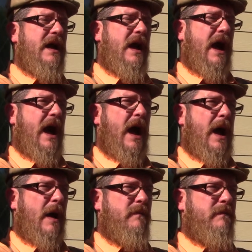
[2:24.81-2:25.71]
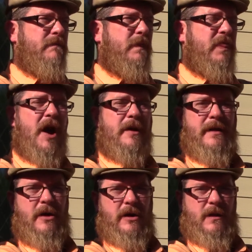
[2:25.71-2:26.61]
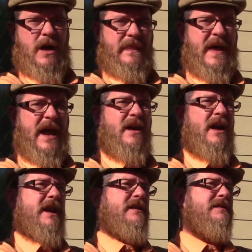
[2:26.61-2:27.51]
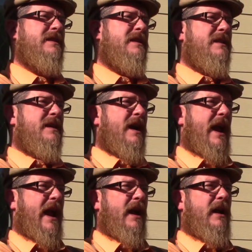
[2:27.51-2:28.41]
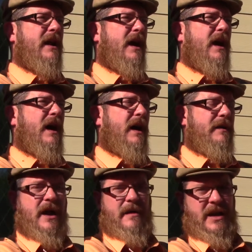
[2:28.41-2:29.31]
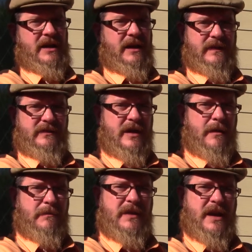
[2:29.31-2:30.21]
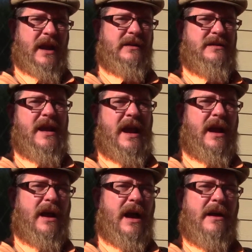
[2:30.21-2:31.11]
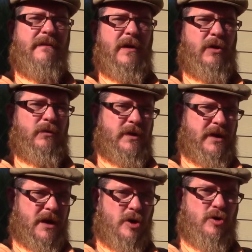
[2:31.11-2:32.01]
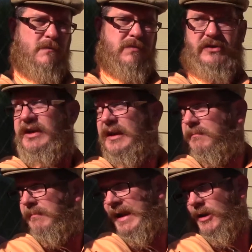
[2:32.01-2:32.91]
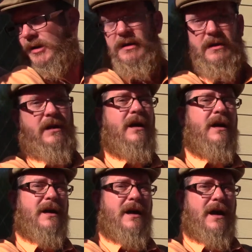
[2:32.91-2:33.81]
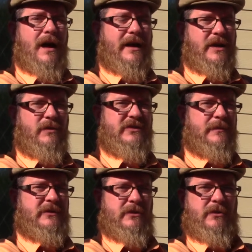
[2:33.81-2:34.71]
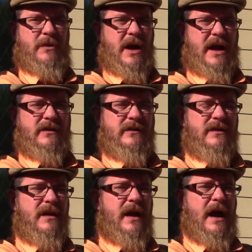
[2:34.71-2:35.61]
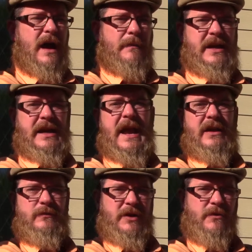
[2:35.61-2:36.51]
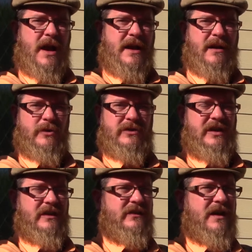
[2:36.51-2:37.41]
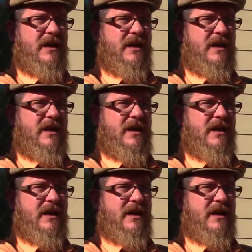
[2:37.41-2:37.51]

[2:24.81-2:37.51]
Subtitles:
Thought about it a lot that night, and not making this up, the next day I felt 100% better. He was absolutely right, and he has been right ever since.